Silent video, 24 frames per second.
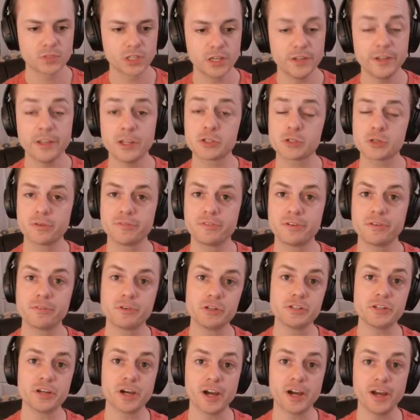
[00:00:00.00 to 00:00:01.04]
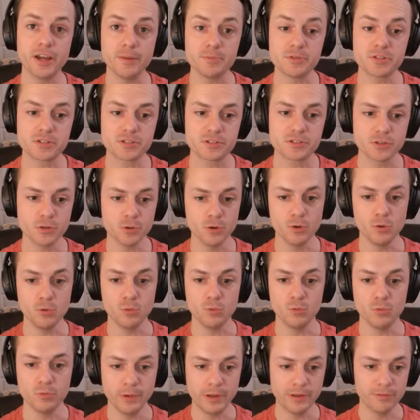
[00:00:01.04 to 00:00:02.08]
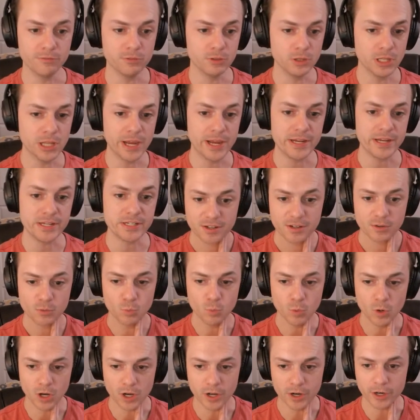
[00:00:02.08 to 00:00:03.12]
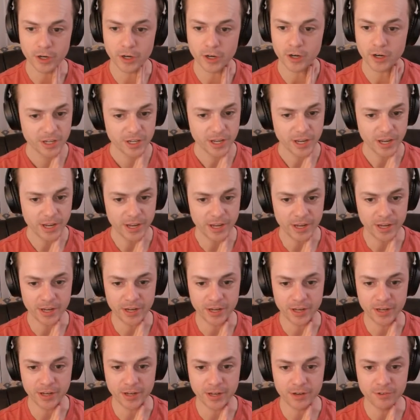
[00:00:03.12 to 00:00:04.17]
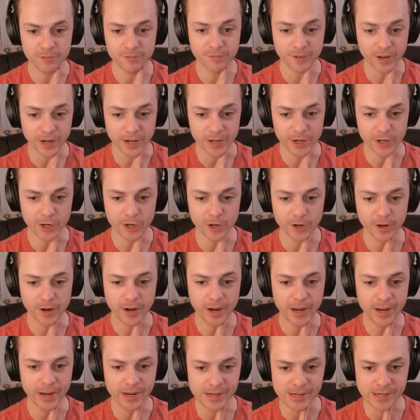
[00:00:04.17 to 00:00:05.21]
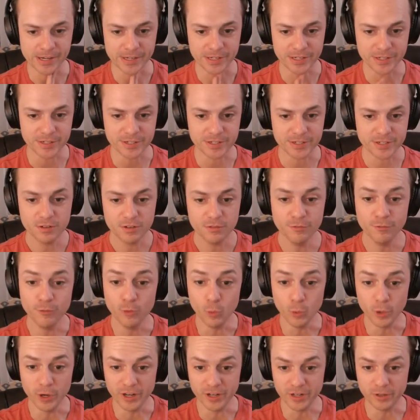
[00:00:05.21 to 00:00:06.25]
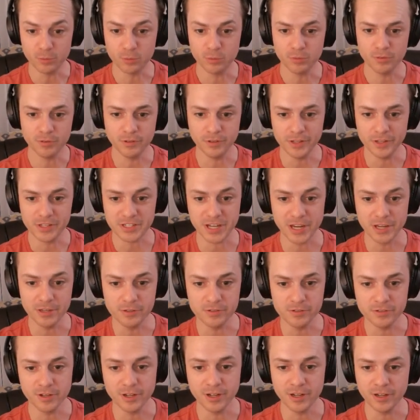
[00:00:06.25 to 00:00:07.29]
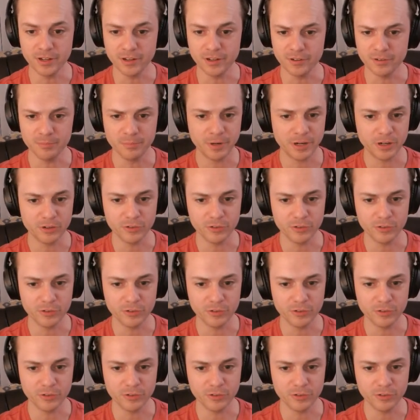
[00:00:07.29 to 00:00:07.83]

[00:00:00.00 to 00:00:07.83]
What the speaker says: they also have different types. So we have light, water, and fire, and void. And this guy's apparently